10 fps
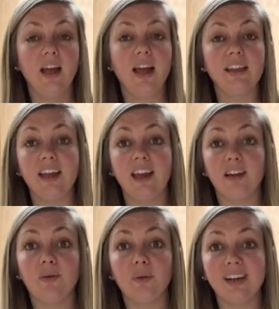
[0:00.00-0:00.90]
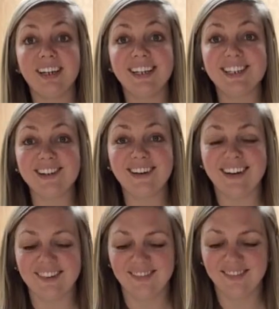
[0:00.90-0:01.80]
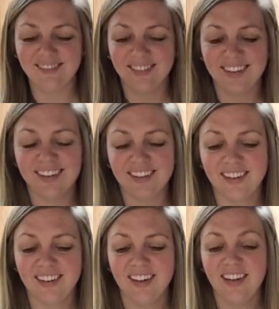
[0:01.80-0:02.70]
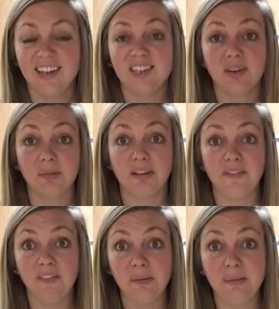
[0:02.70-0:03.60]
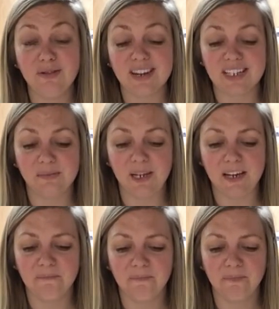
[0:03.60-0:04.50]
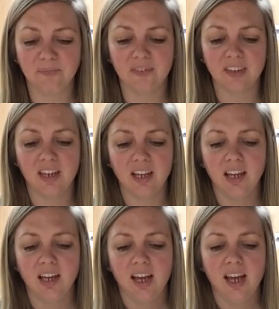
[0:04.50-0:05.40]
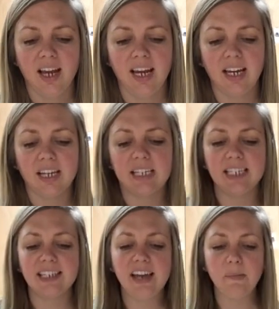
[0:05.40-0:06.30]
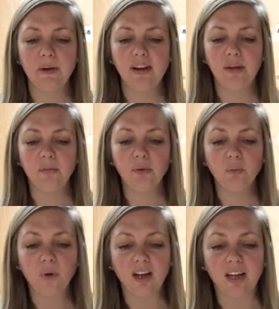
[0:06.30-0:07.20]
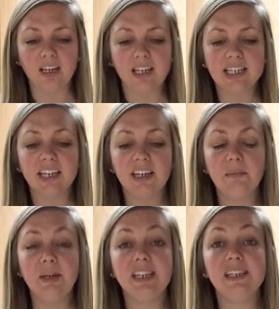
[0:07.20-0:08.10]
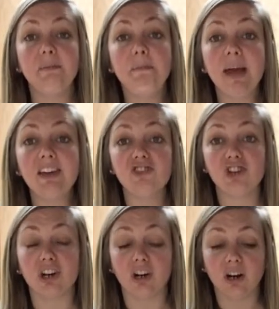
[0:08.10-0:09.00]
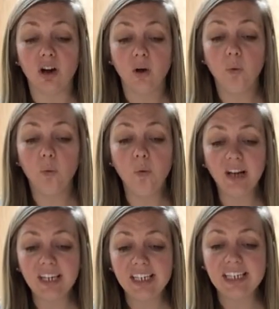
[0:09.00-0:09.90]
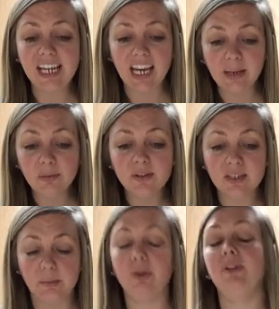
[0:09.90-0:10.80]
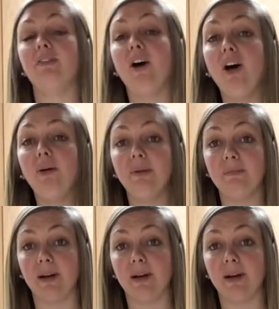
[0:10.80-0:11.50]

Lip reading: and then we're going to get started. I'm going to flip my recipe. And step number 1 is going to be to measure 1 tablespoon of almond